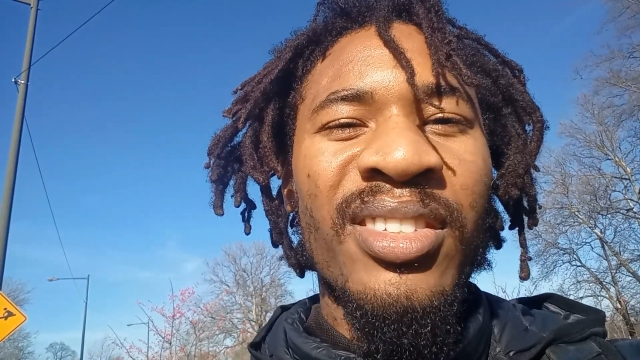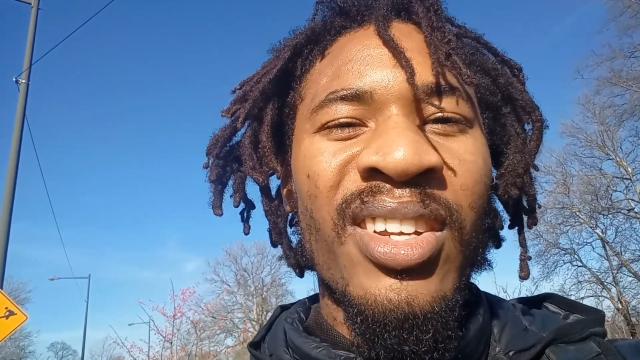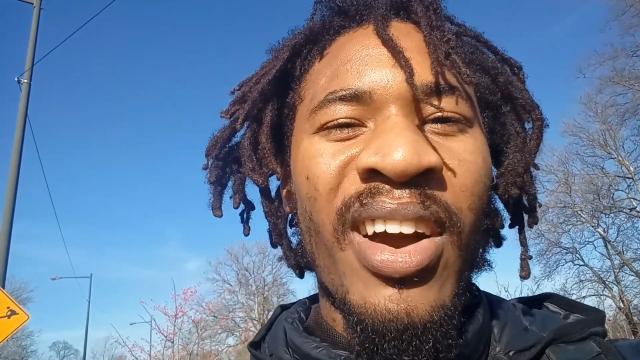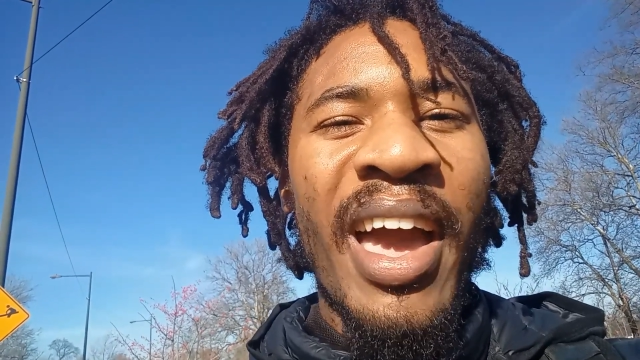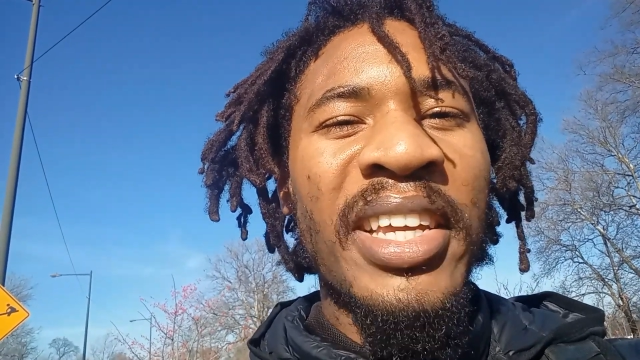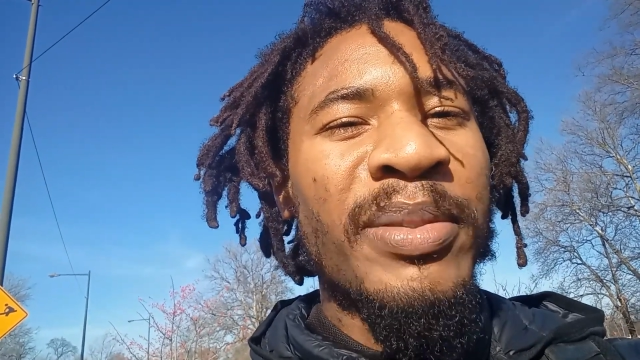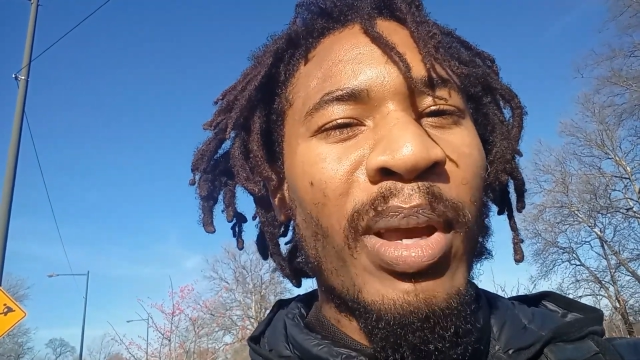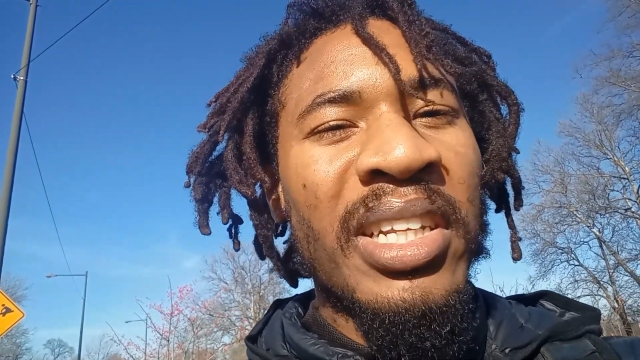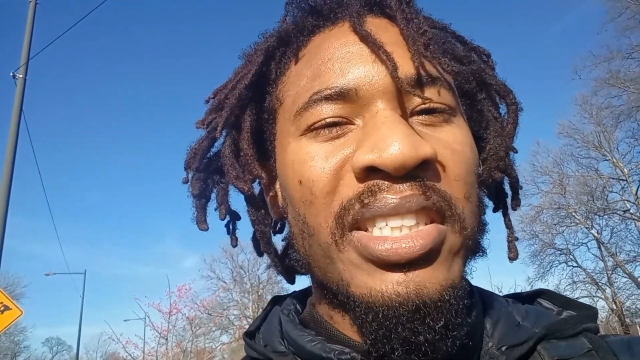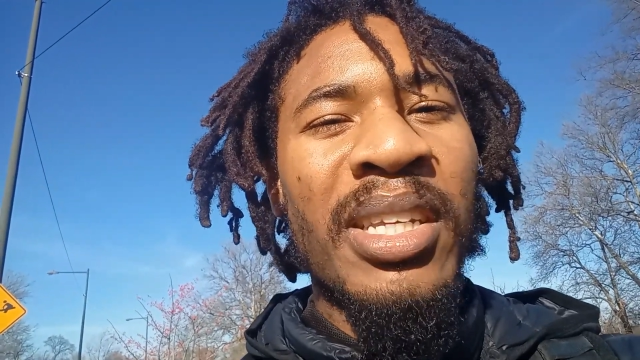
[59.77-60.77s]
You know, I
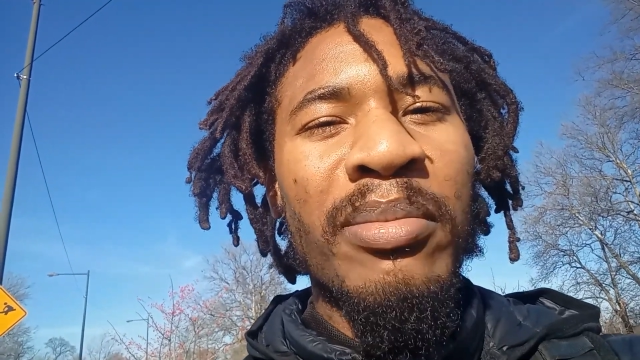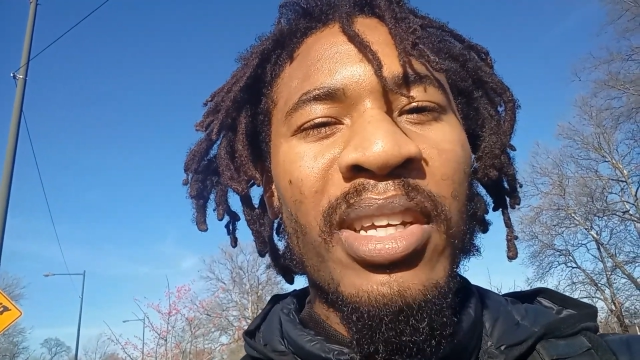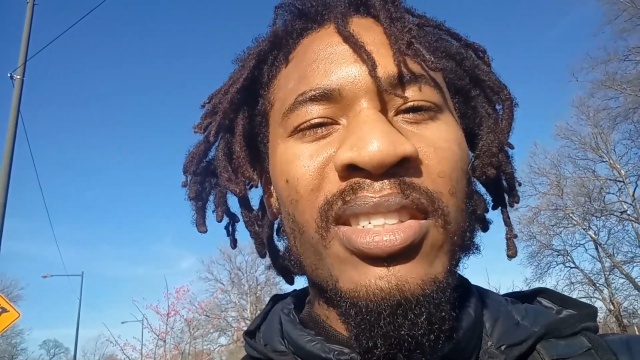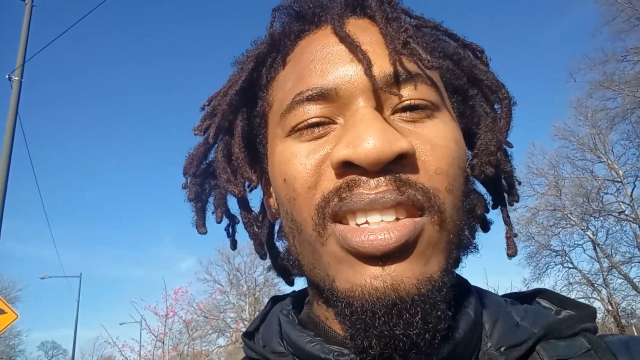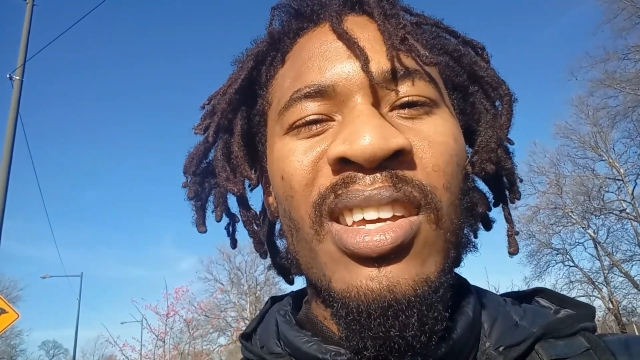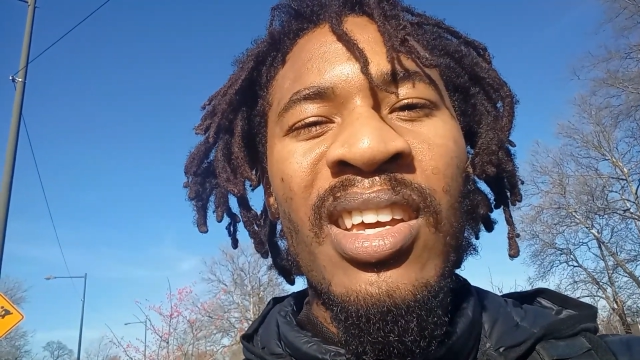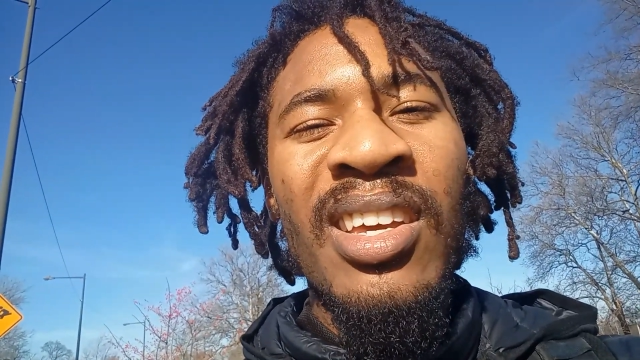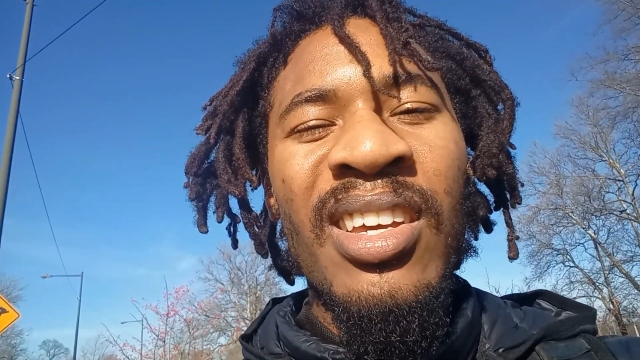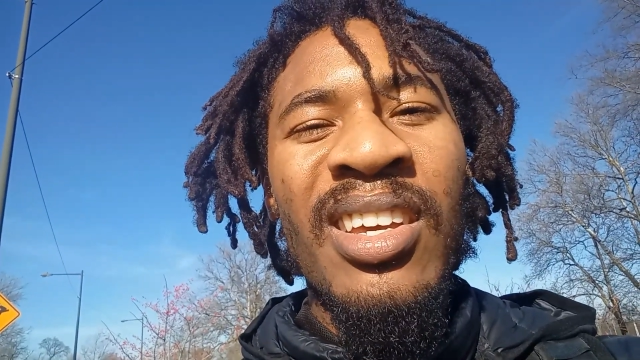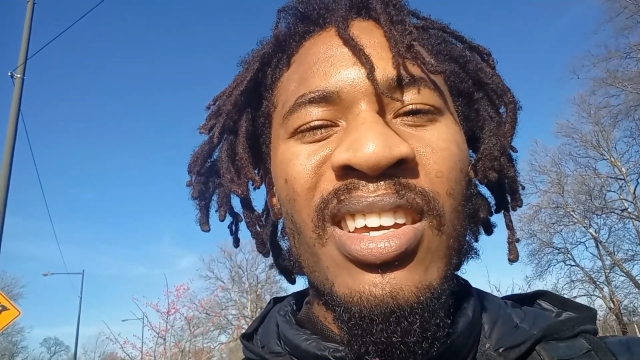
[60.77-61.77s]
expected something
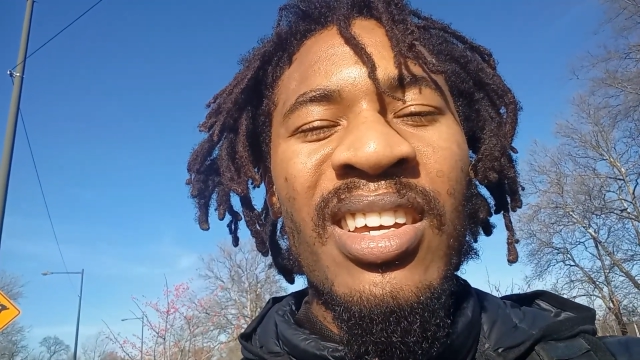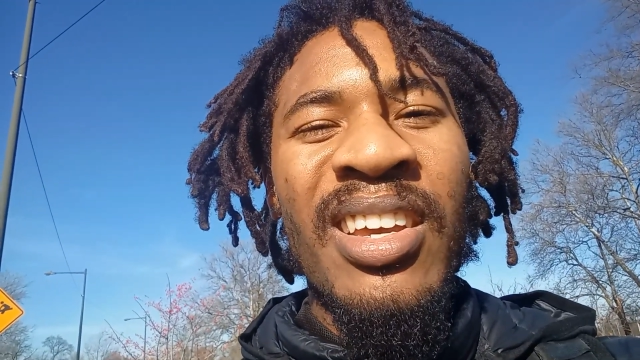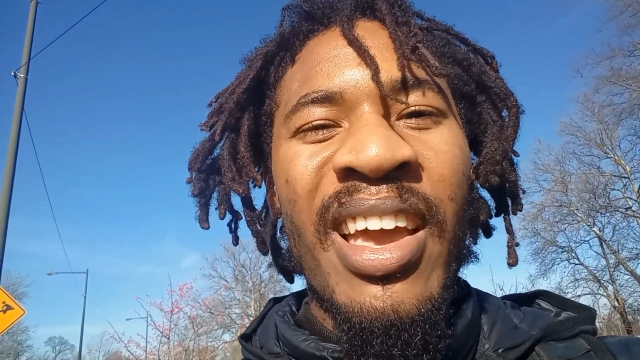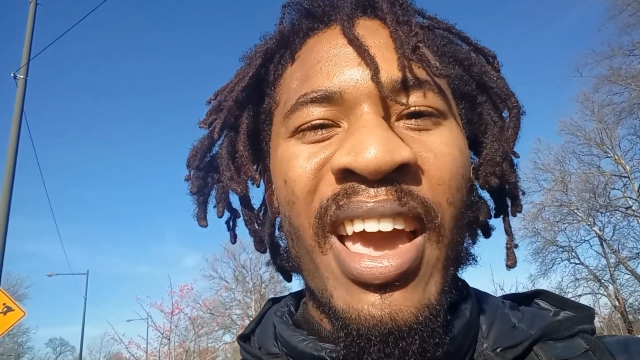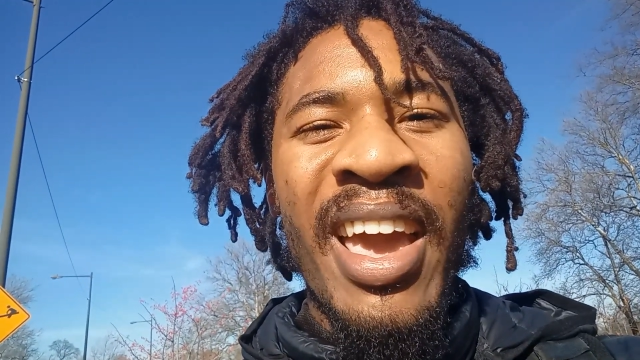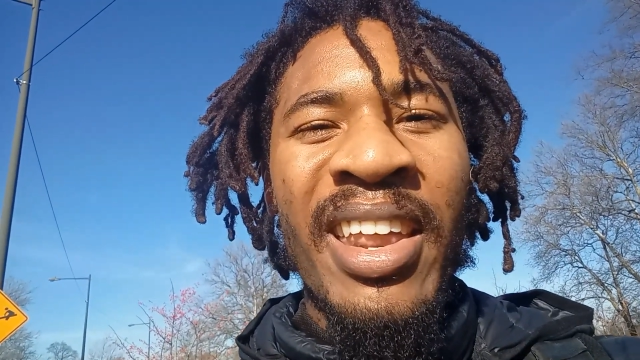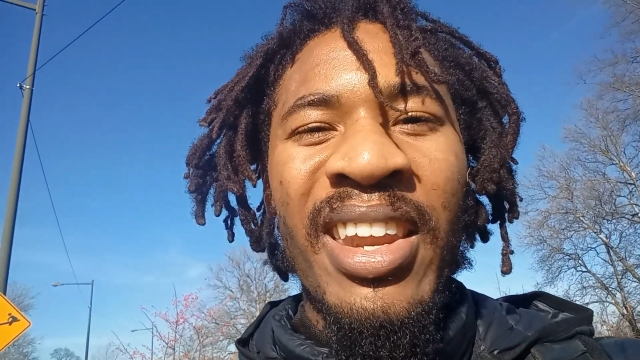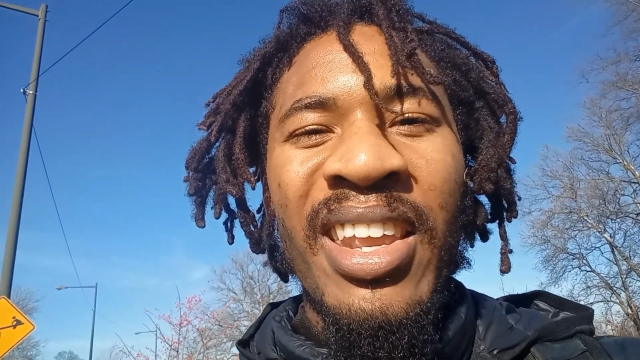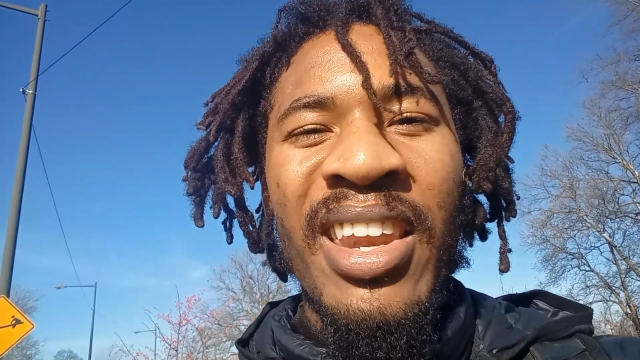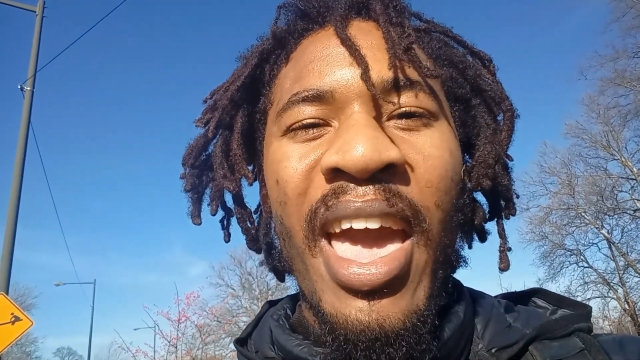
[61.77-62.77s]
and it
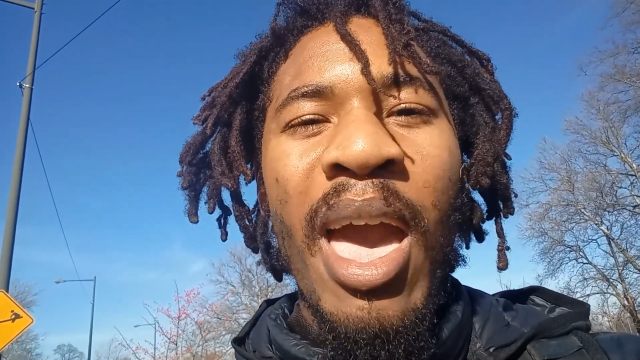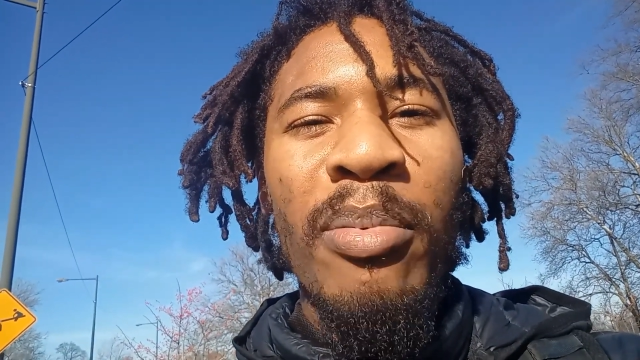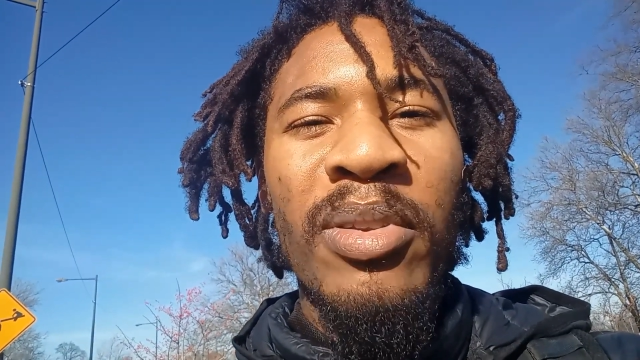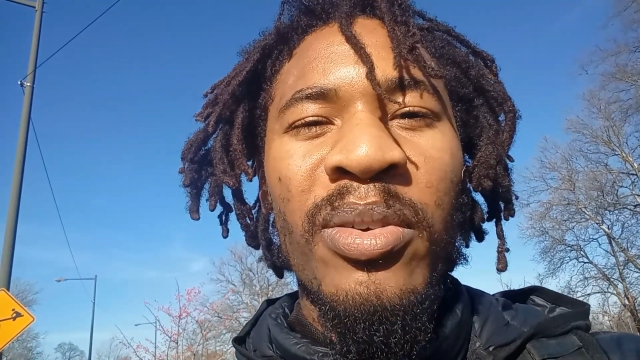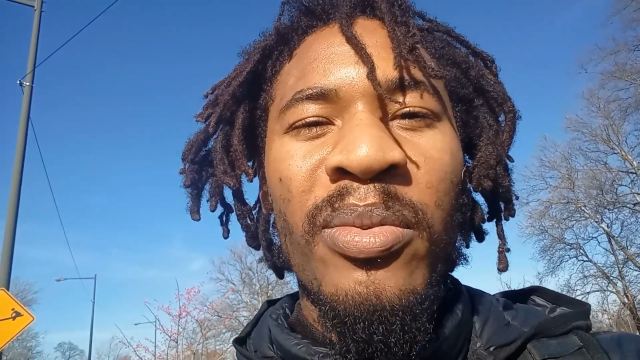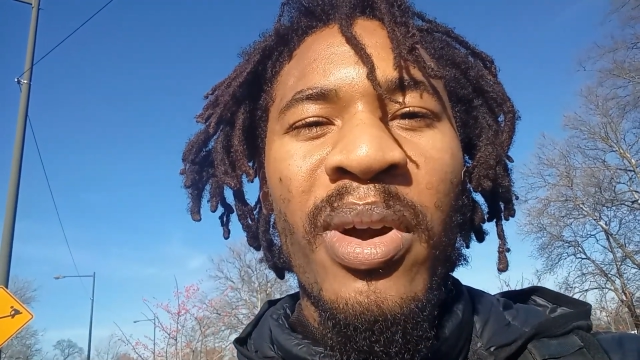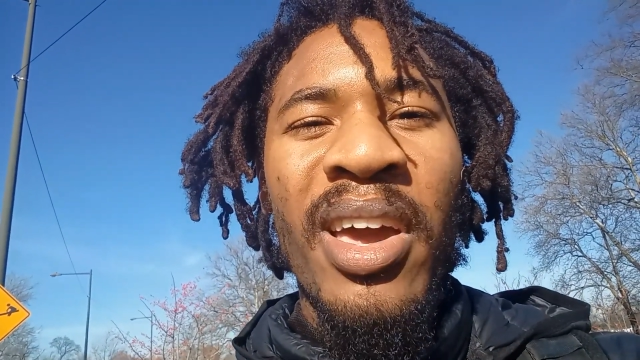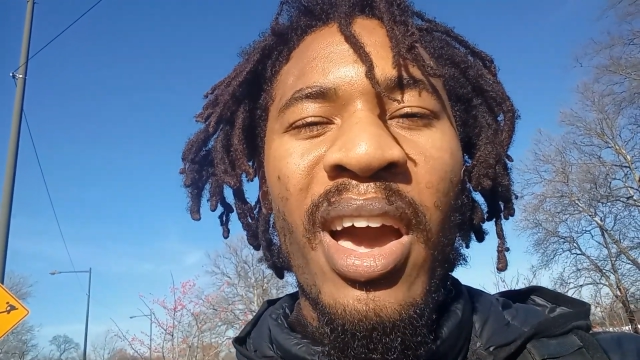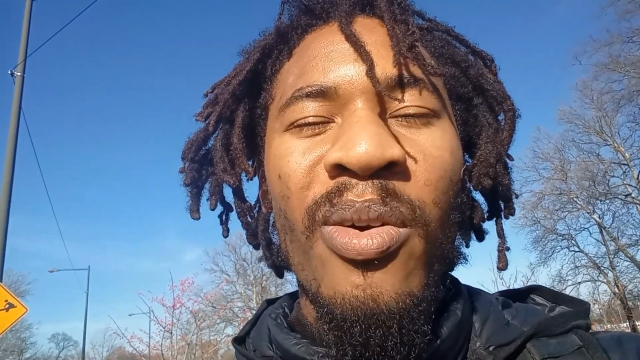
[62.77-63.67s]
didn't happen the way I